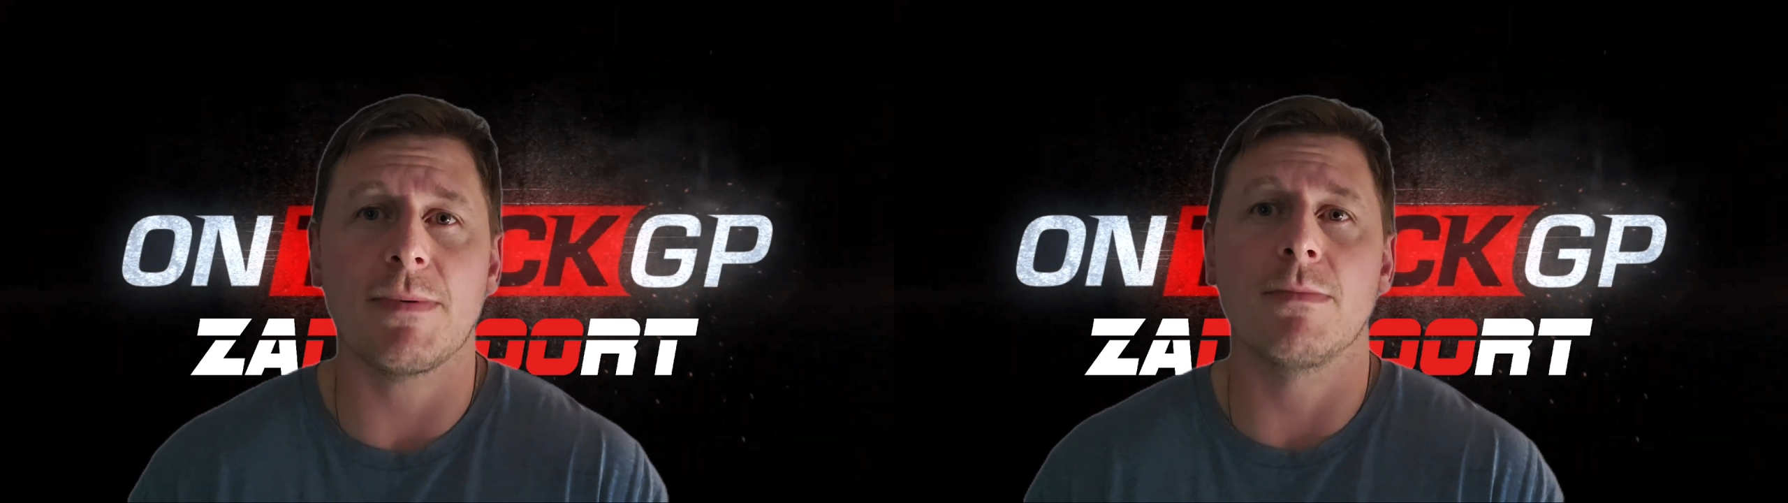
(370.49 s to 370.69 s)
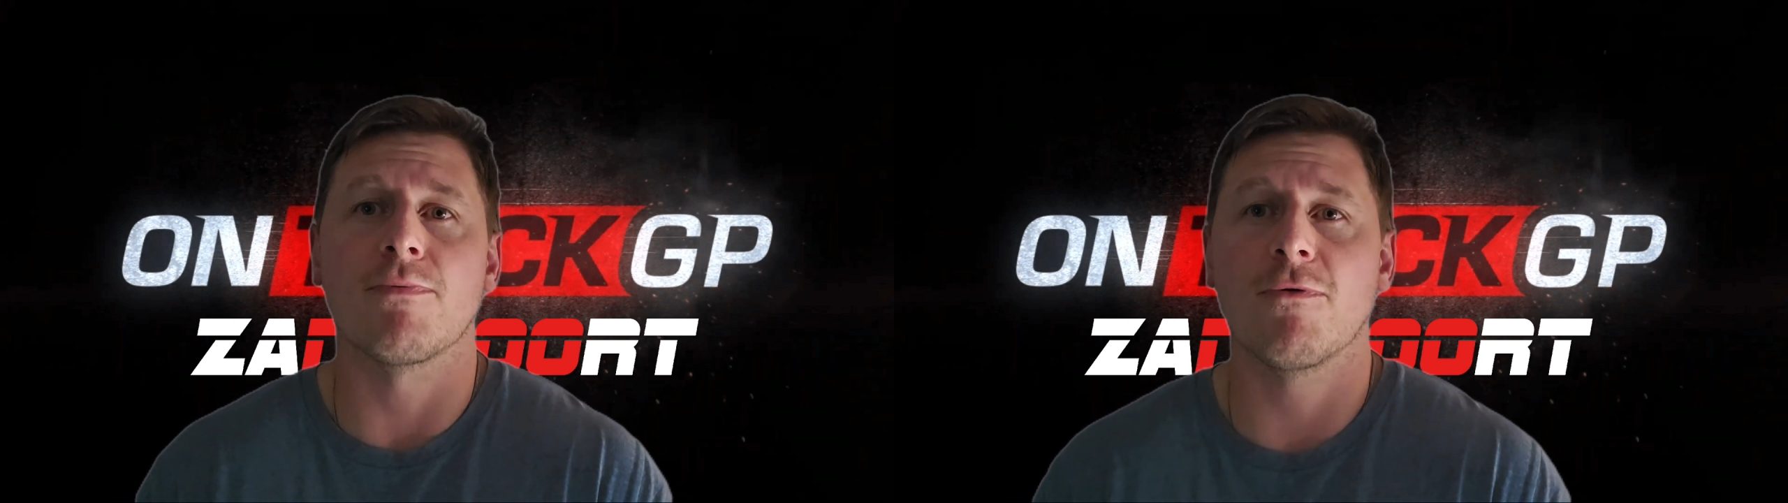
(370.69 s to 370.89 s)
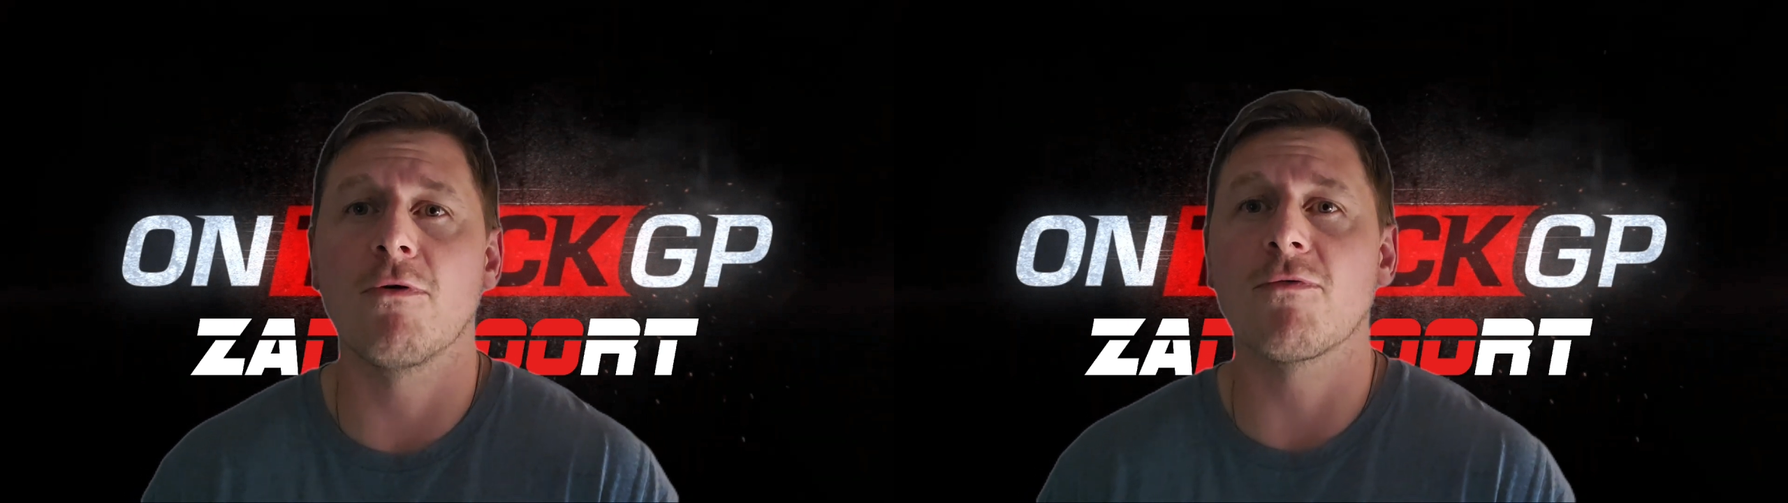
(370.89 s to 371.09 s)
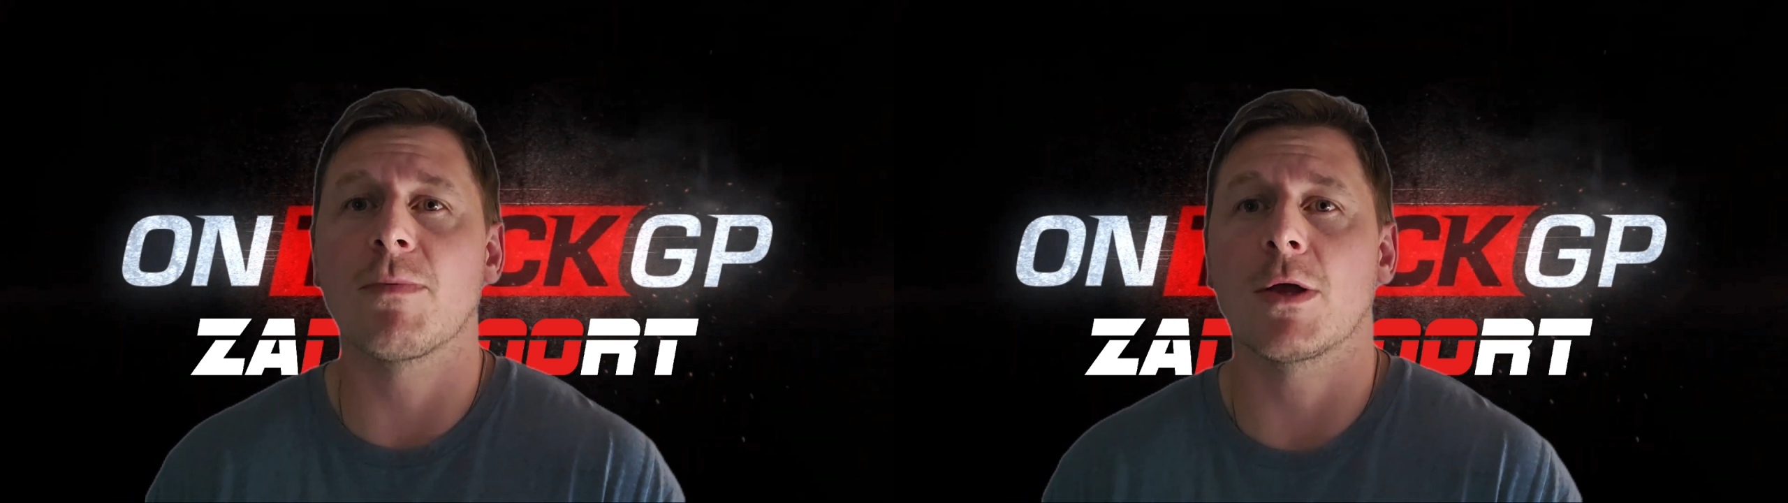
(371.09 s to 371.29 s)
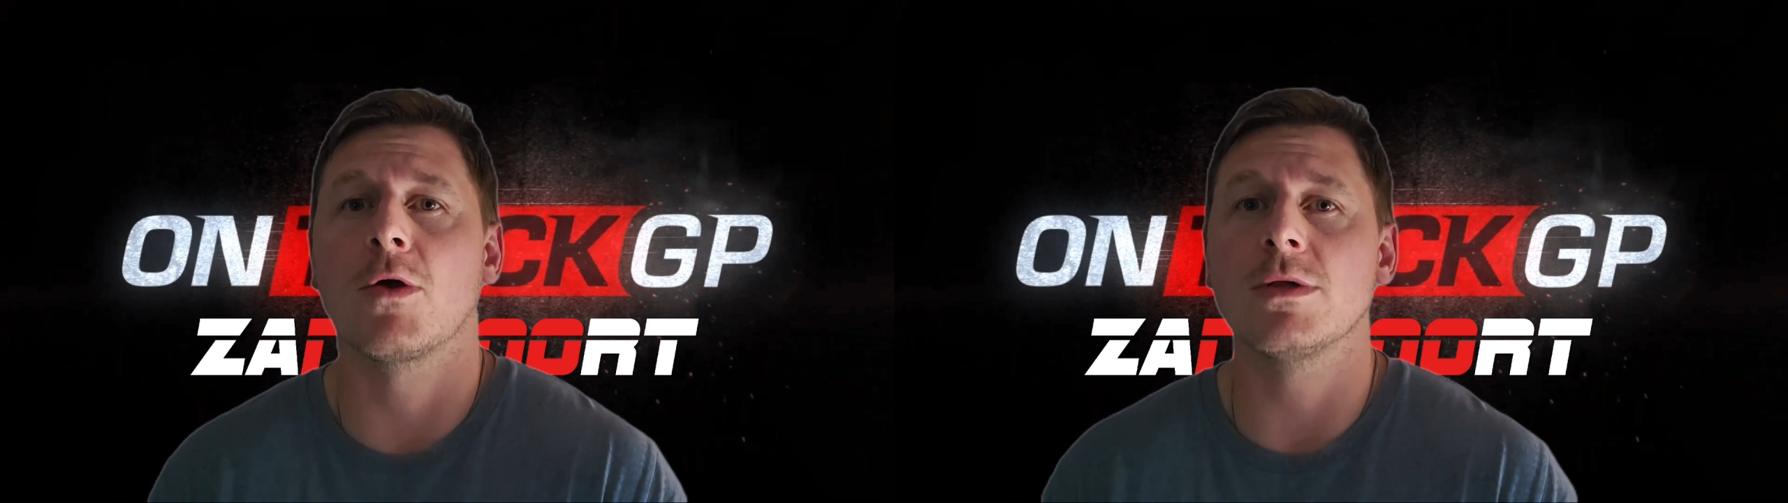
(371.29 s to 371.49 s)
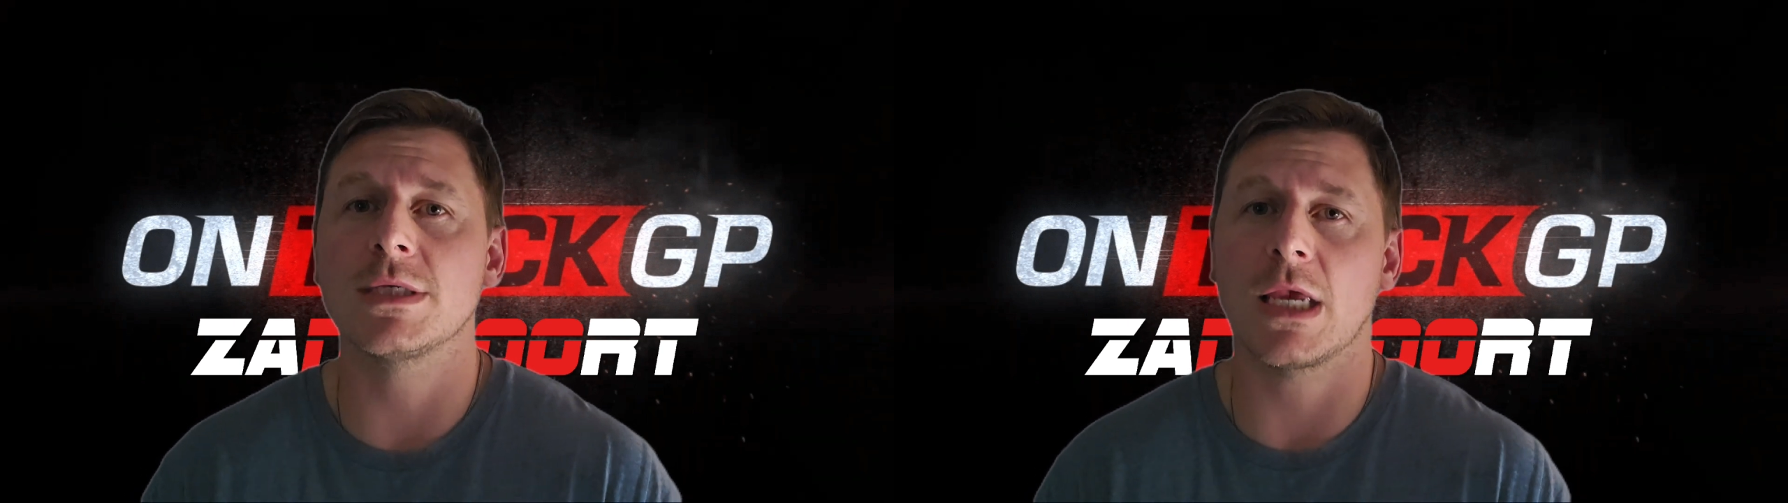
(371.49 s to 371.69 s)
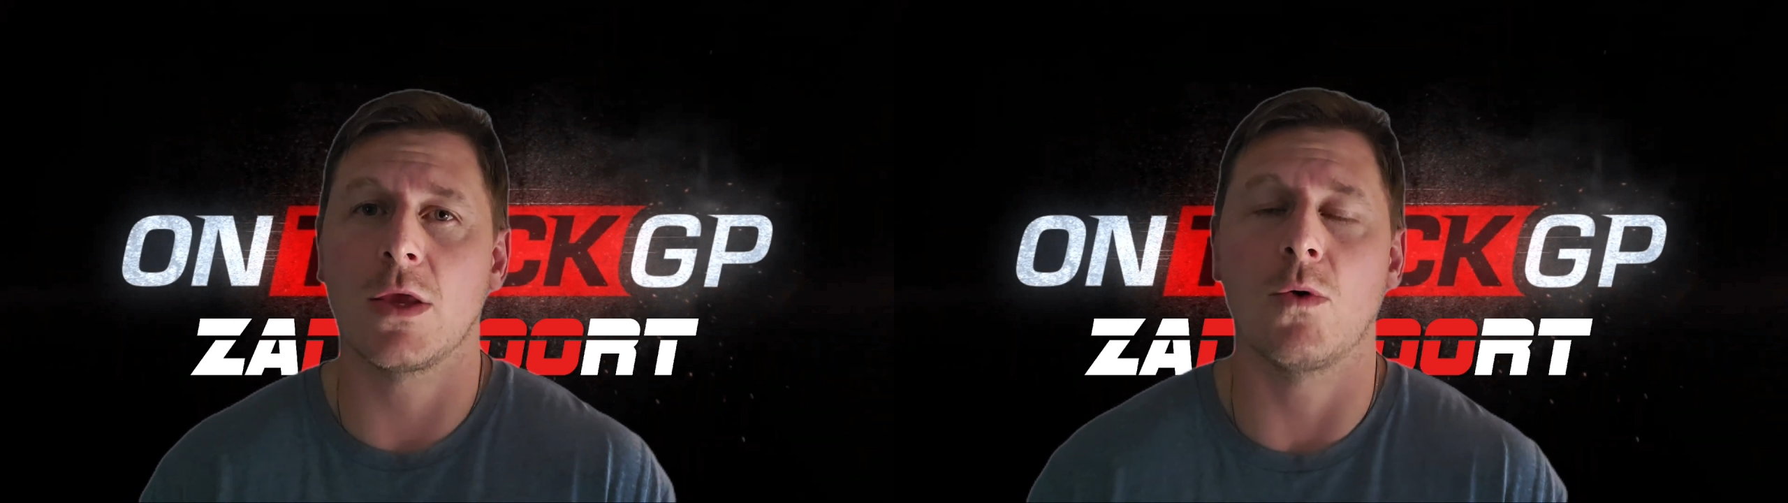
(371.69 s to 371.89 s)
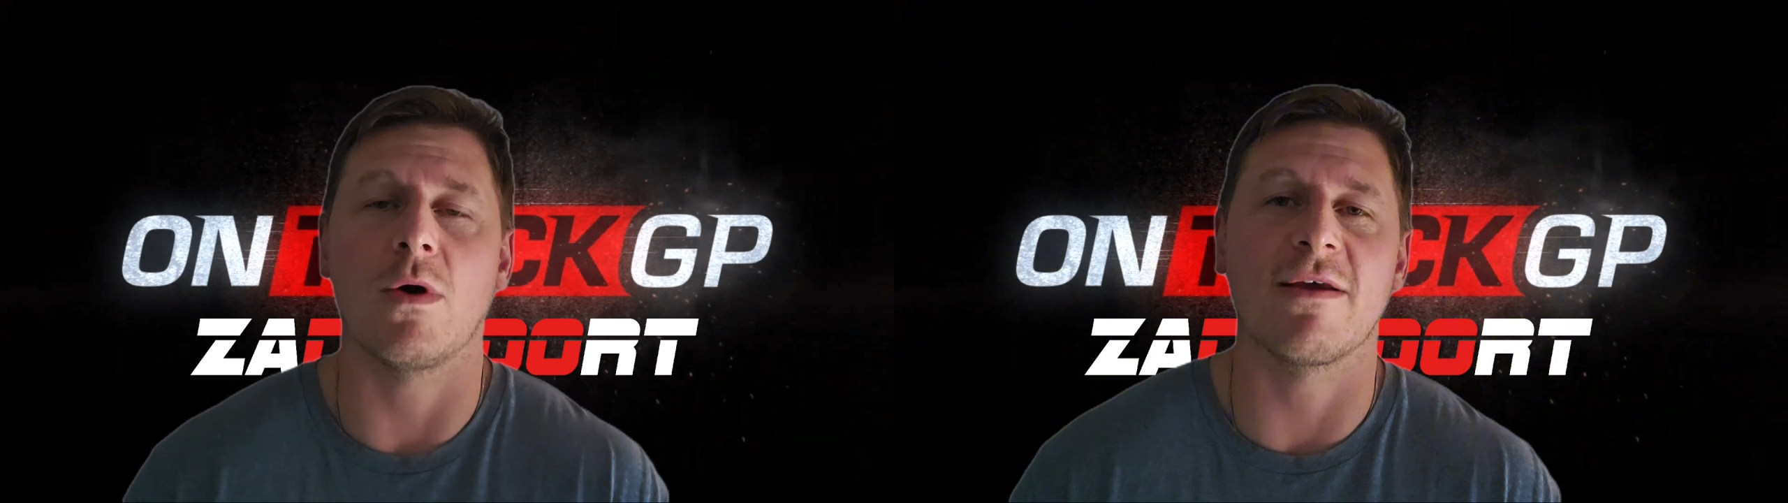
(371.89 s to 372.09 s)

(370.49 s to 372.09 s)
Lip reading: improved but couldn't secure